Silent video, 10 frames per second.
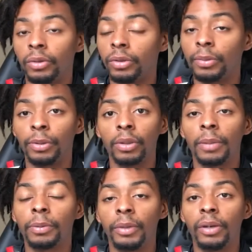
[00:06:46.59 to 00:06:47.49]
You can pull
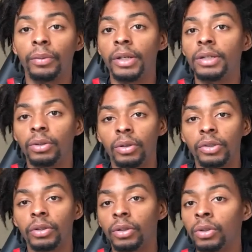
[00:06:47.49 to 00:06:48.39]
up the mid range or go
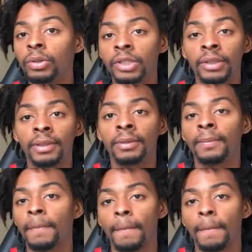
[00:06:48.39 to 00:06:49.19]
to the goal still.